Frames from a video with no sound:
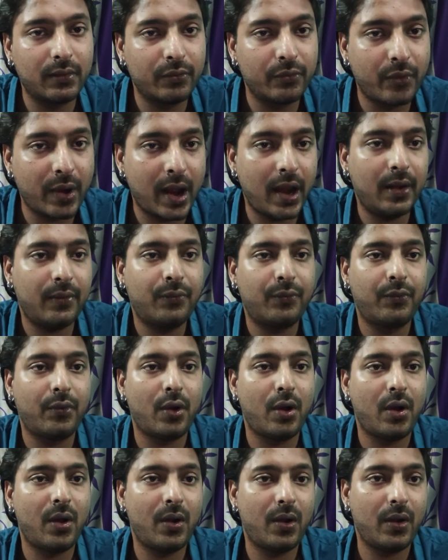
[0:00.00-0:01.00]
great
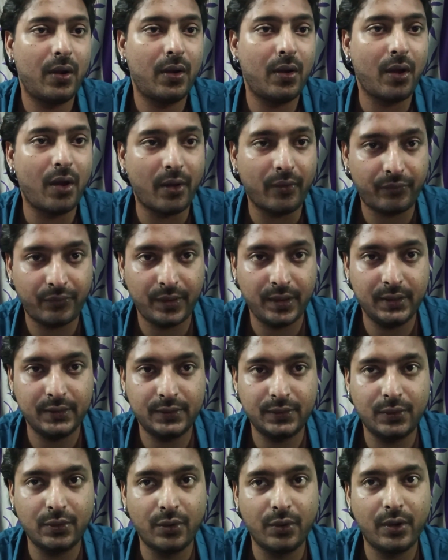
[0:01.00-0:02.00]
for
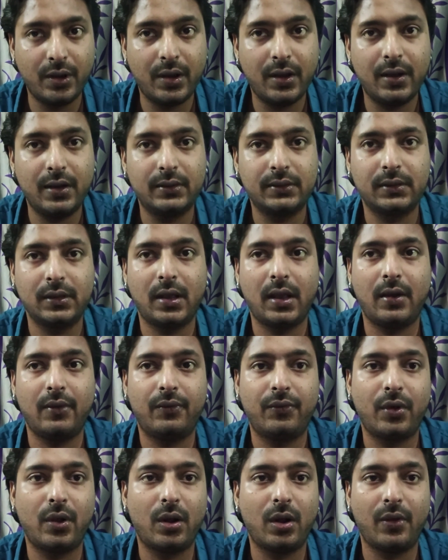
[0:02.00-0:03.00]
office goers and
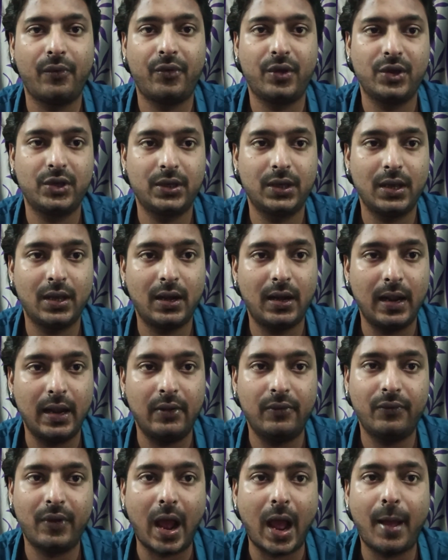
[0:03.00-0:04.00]
for official
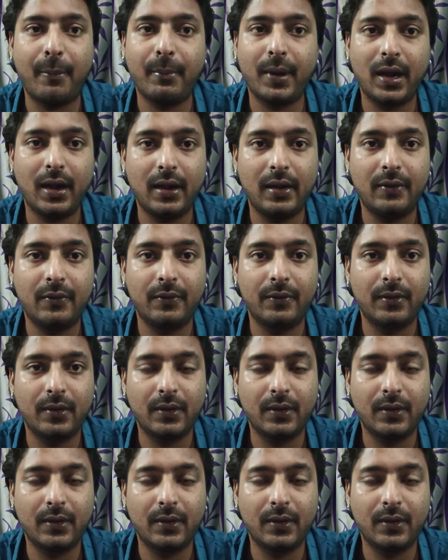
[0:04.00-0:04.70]
environment.